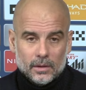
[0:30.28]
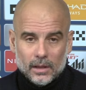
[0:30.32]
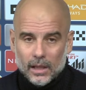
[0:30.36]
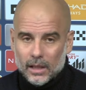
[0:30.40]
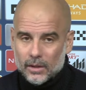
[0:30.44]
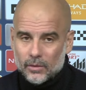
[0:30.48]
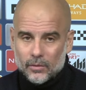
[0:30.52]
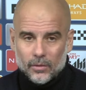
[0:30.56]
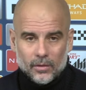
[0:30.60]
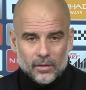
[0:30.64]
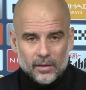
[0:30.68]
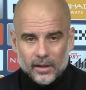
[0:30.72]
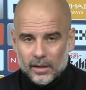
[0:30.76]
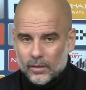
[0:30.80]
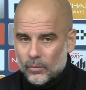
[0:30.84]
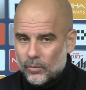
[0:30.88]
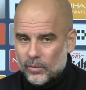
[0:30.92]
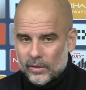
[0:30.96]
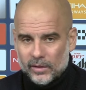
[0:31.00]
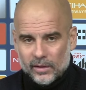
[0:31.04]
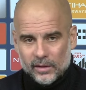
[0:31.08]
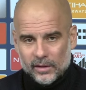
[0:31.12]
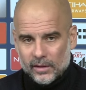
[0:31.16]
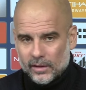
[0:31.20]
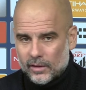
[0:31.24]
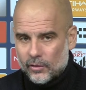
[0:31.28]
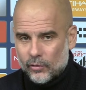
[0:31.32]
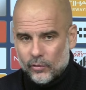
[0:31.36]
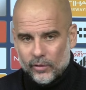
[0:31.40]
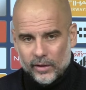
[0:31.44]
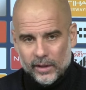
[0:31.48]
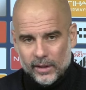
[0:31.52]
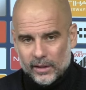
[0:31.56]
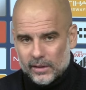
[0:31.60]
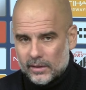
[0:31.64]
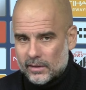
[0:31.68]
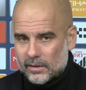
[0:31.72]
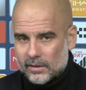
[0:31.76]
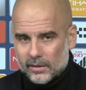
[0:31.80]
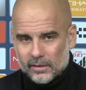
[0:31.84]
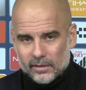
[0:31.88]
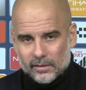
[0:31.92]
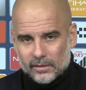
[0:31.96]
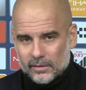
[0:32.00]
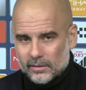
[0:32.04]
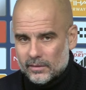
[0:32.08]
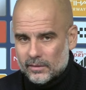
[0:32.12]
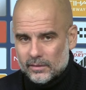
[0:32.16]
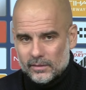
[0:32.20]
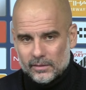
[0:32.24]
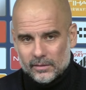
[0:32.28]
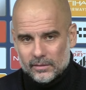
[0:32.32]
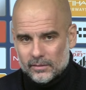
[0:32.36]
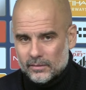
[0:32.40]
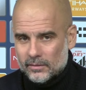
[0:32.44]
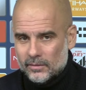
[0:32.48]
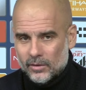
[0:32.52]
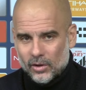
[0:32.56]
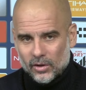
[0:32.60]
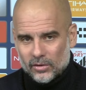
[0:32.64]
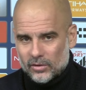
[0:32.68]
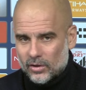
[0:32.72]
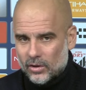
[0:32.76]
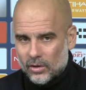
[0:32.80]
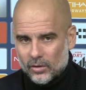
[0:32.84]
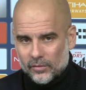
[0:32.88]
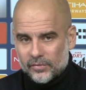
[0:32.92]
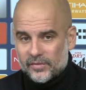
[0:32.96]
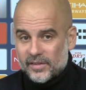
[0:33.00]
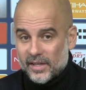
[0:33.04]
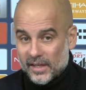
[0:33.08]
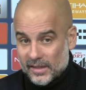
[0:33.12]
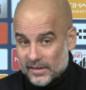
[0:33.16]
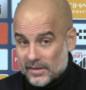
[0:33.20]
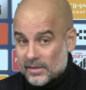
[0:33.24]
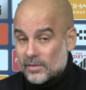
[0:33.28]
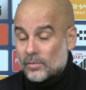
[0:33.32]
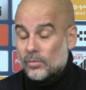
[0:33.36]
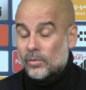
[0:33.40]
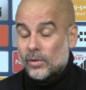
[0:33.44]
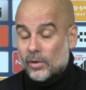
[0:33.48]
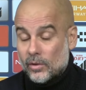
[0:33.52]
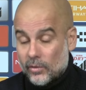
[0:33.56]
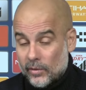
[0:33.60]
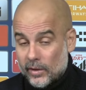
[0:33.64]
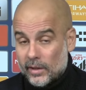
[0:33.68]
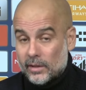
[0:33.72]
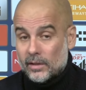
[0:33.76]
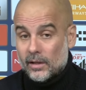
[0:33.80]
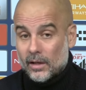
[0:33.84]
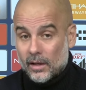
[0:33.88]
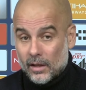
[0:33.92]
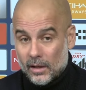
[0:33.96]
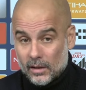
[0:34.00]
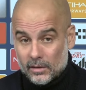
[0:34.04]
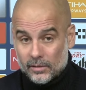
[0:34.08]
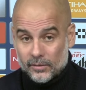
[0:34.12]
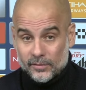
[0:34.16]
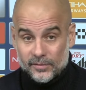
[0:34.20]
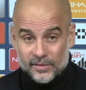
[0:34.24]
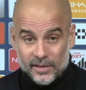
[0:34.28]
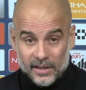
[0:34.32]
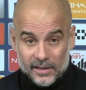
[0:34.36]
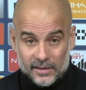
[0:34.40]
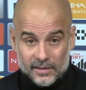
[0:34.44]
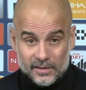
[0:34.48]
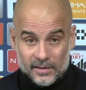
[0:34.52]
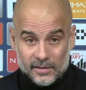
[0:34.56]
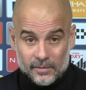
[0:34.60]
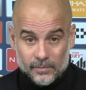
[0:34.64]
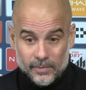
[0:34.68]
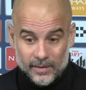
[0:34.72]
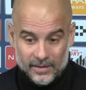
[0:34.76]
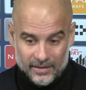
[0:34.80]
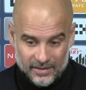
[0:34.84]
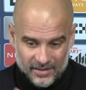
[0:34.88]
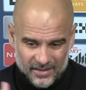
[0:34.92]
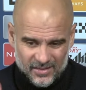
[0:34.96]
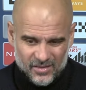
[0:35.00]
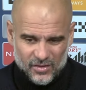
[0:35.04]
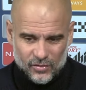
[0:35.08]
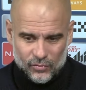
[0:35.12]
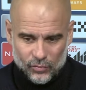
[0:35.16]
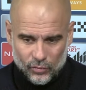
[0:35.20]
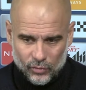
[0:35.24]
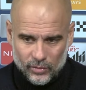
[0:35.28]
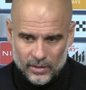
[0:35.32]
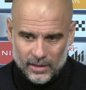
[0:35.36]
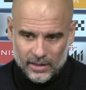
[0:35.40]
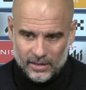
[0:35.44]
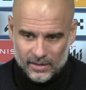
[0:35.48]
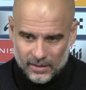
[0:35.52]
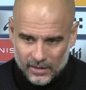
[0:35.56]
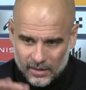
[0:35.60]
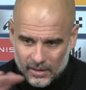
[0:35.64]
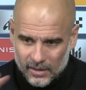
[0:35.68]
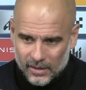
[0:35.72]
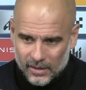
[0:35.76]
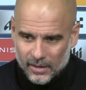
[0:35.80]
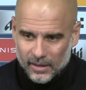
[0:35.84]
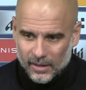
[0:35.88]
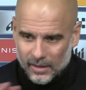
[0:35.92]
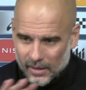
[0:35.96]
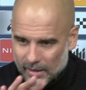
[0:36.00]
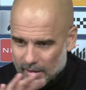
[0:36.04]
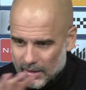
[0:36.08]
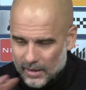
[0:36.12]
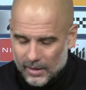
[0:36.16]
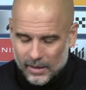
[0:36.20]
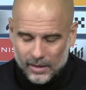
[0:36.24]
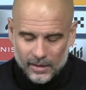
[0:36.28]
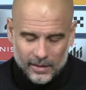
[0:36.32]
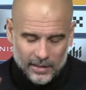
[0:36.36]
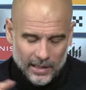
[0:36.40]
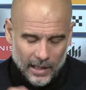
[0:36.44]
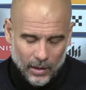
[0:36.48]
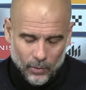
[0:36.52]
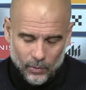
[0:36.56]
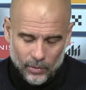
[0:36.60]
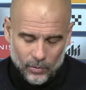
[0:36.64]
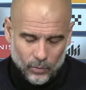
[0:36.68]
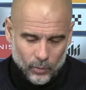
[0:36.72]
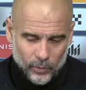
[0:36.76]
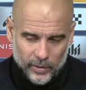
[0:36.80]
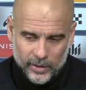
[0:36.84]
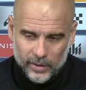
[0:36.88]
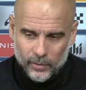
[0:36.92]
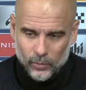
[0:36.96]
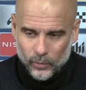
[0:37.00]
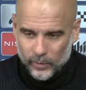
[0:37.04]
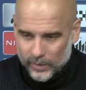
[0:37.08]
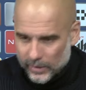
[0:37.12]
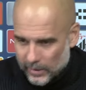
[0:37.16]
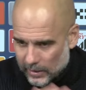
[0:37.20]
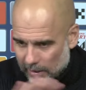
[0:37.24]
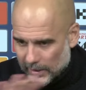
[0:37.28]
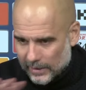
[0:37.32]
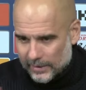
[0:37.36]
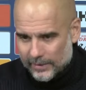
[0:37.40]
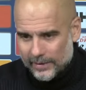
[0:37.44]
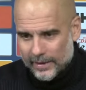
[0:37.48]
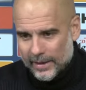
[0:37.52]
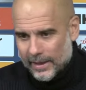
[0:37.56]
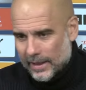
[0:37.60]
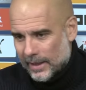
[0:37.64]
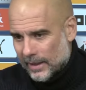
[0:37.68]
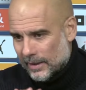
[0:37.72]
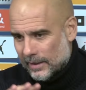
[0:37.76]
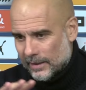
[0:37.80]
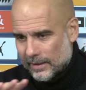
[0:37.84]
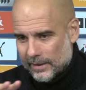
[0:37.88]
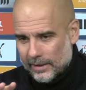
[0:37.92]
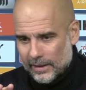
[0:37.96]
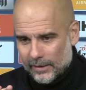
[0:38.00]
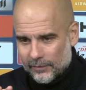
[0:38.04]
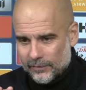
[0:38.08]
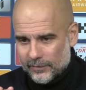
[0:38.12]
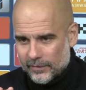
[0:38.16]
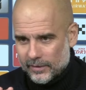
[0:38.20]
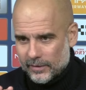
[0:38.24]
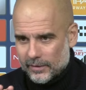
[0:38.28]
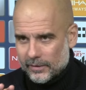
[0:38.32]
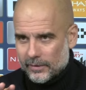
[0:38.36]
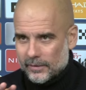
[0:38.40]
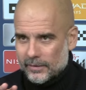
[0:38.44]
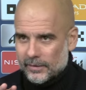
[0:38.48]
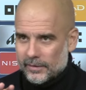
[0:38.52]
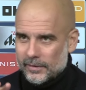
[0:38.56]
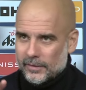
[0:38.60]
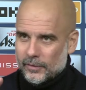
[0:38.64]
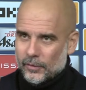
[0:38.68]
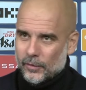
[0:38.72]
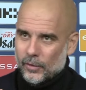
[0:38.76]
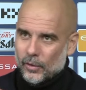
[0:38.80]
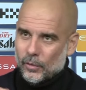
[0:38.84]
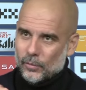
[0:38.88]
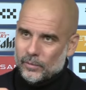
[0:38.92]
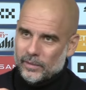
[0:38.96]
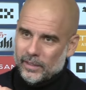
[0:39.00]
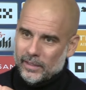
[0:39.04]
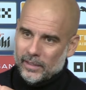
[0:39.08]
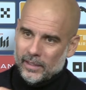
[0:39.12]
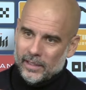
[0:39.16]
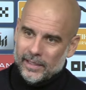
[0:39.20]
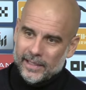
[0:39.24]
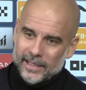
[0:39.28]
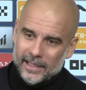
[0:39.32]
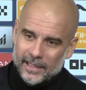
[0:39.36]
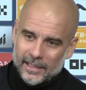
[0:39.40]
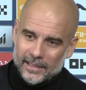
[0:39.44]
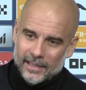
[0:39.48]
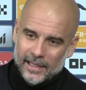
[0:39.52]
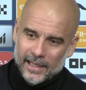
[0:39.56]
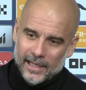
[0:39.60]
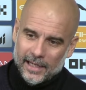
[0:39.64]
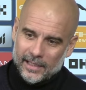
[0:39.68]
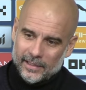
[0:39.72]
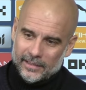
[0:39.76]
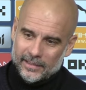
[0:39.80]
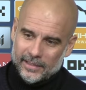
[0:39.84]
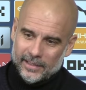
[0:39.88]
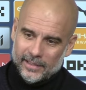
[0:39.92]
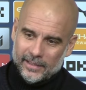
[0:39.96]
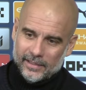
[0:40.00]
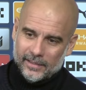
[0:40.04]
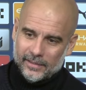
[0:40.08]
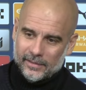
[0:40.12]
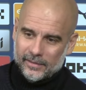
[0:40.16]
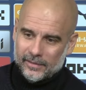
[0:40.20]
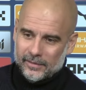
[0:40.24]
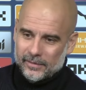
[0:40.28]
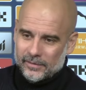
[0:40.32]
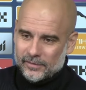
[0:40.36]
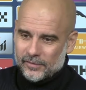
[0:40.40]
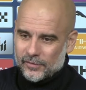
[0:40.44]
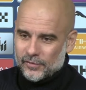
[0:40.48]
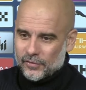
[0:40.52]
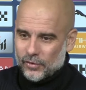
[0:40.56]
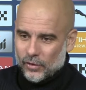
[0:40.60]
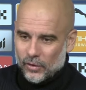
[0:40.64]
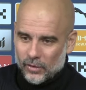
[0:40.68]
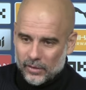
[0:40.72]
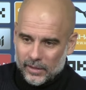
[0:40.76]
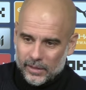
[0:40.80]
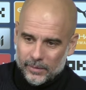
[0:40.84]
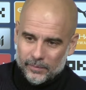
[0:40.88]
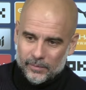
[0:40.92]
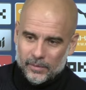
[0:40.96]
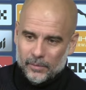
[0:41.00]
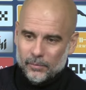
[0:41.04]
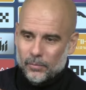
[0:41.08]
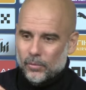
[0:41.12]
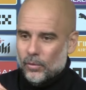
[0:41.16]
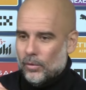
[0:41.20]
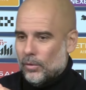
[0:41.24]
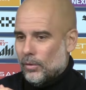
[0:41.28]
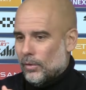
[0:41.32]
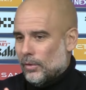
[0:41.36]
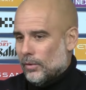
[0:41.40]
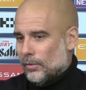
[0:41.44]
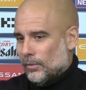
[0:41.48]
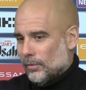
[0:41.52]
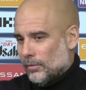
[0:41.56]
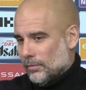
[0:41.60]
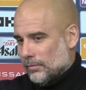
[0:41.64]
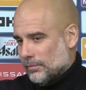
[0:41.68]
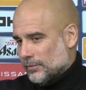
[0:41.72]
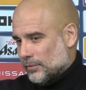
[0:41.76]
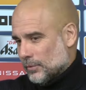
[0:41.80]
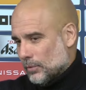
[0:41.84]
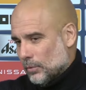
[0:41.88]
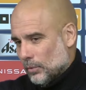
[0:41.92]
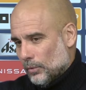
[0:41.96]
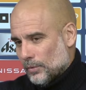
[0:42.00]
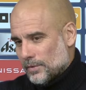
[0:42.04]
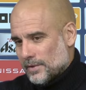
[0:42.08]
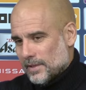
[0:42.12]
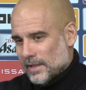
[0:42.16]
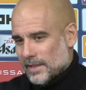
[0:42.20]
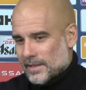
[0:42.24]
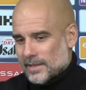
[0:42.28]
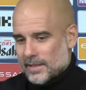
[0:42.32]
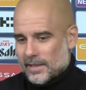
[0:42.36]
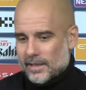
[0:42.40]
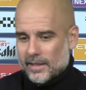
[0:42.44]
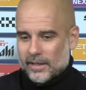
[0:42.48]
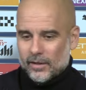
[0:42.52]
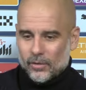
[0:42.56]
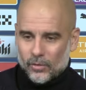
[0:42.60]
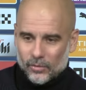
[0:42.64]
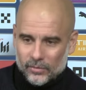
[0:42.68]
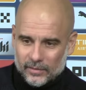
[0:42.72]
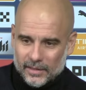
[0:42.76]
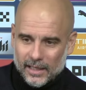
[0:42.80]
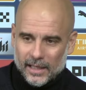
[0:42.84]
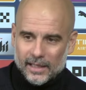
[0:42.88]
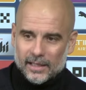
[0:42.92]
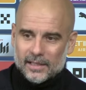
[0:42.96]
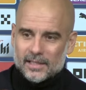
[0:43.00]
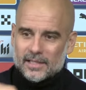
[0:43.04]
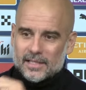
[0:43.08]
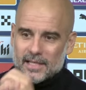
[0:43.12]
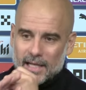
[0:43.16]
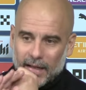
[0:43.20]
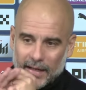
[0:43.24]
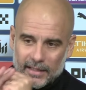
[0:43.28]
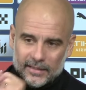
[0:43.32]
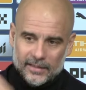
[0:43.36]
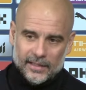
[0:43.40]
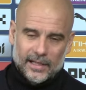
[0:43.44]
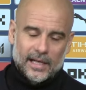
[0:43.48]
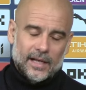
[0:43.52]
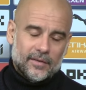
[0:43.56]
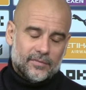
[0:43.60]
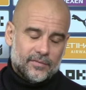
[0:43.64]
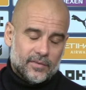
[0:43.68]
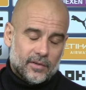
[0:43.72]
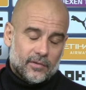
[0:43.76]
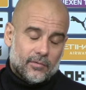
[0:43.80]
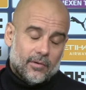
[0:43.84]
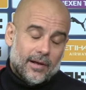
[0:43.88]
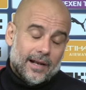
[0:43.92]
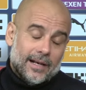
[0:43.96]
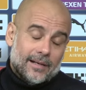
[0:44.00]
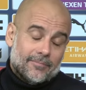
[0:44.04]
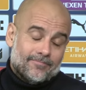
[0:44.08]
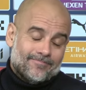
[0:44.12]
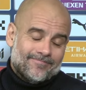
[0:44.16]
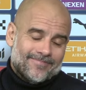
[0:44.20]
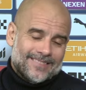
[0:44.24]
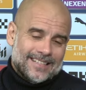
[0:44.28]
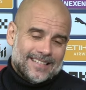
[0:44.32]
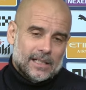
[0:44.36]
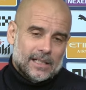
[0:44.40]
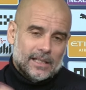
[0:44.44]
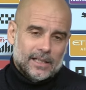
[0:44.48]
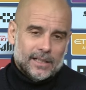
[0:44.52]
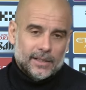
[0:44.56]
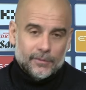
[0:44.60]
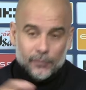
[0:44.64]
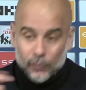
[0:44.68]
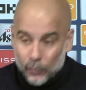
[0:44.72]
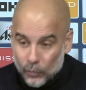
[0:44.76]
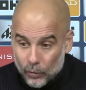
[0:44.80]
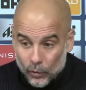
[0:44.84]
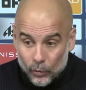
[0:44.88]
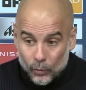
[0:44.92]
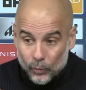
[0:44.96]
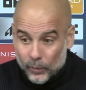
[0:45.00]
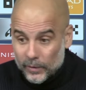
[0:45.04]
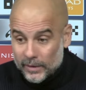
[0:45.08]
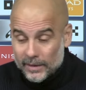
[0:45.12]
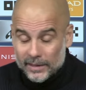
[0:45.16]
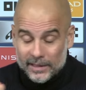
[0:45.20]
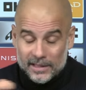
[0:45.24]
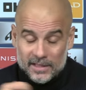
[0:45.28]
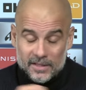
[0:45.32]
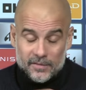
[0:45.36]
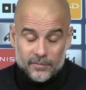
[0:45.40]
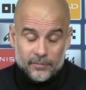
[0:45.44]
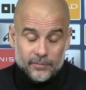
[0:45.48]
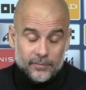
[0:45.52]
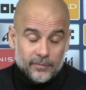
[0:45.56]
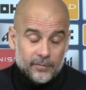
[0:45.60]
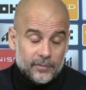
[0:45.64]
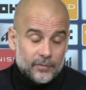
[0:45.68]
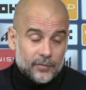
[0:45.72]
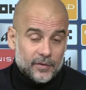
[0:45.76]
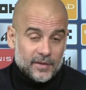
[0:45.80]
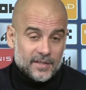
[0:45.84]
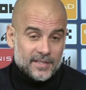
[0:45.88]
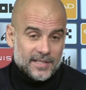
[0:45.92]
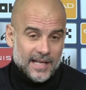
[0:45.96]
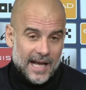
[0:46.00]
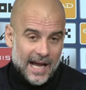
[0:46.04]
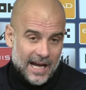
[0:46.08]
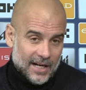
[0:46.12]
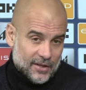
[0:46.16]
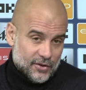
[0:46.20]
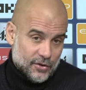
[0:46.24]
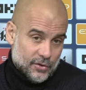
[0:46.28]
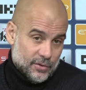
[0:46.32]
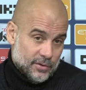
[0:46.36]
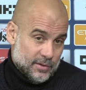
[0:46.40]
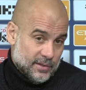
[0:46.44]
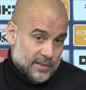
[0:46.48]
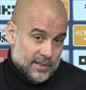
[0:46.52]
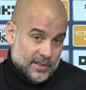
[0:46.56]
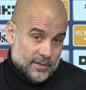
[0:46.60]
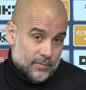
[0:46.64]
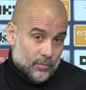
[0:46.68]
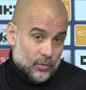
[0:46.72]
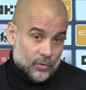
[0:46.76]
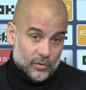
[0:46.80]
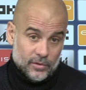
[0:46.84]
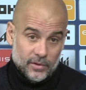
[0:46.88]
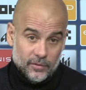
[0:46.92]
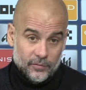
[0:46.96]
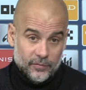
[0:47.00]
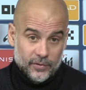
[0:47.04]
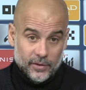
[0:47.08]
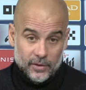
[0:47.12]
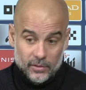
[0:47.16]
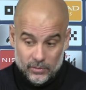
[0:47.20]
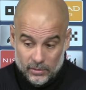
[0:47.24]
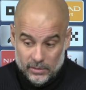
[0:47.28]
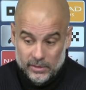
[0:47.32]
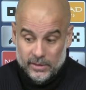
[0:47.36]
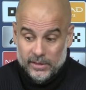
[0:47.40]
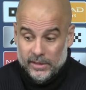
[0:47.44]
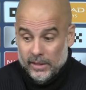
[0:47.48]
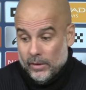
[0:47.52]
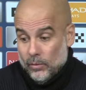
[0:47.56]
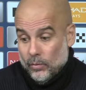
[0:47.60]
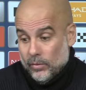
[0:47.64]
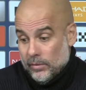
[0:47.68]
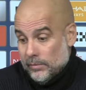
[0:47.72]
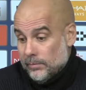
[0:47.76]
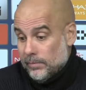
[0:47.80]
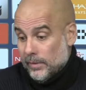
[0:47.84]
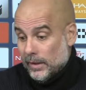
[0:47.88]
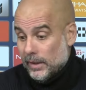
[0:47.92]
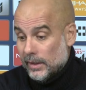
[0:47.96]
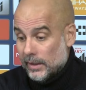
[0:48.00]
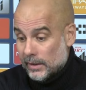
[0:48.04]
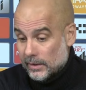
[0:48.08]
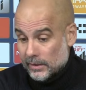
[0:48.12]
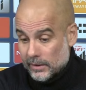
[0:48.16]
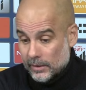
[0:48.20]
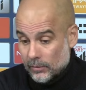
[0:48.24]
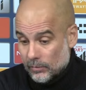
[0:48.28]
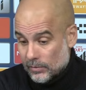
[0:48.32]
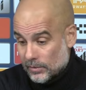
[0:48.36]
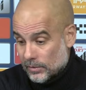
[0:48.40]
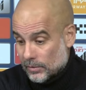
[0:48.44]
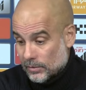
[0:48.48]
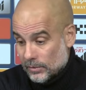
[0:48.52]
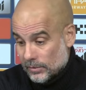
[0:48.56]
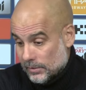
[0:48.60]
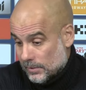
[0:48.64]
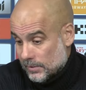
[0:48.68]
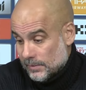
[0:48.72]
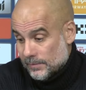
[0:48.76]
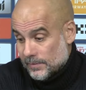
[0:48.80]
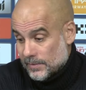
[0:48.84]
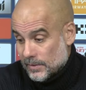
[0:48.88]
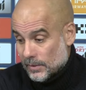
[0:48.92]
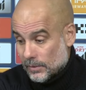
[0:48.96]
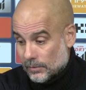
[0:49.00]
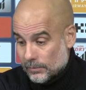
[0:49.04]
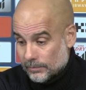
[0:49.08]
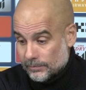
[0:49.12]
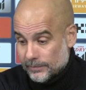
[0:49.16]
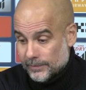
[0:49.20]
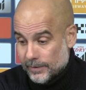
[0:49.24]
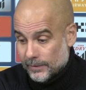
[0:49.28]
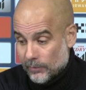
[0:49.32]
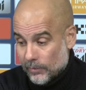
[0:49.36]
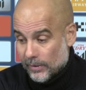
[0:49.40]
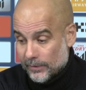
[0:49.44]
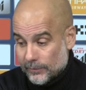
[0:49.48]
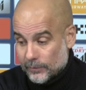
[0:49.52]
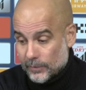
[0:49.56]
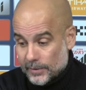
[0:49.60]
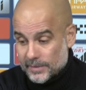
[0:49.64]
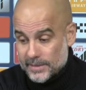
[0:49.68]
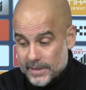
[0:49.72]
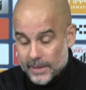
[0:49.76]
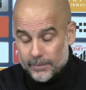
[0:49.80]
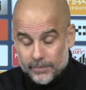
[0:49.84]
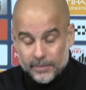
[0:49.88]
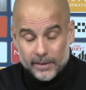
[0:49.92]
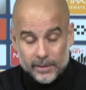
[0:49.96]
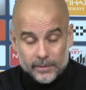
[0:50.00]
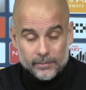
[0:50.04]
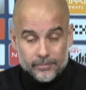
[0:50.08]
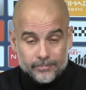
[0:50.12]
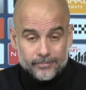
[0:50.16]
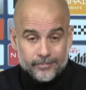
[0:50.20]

I don't think we didn't create not enough chances. We create a lot of chances, but it's true that in our way we are there, and after, you know, they link there, they song keep the ball, or Skulusevski contact inside, and after run, if we don't win these first actions, it's more difficult, and they were brilliant, they were good, so maybe we have to accept it.